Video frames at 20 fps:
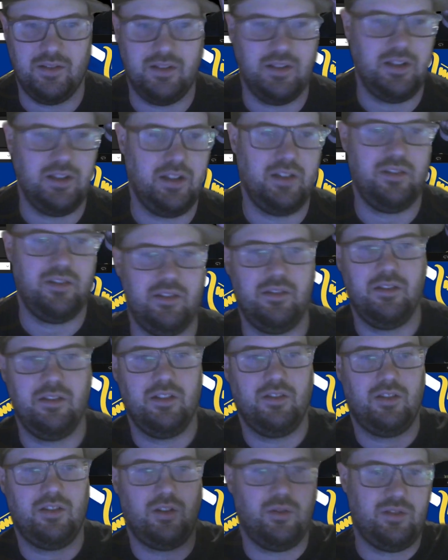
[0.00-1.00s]
And
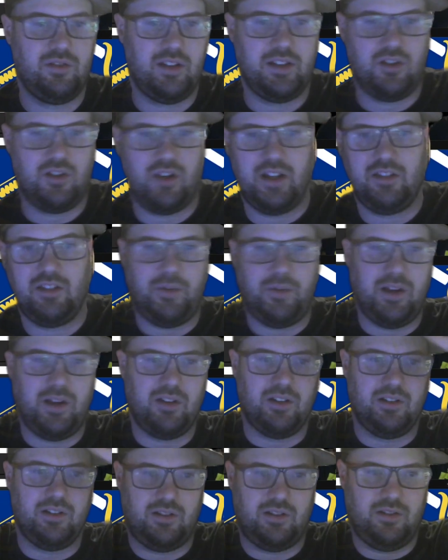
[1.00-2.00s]
so it's like
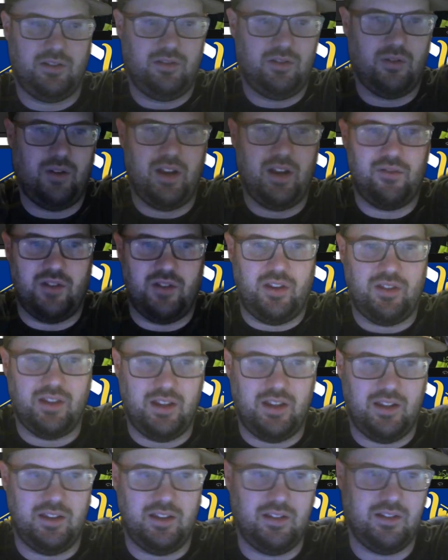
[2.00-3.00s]
transparent. So
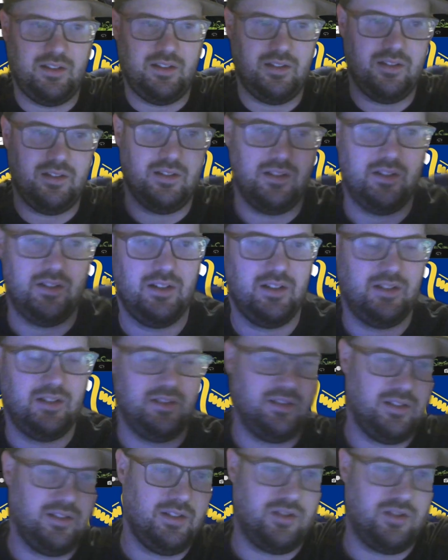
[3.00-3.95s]
everything is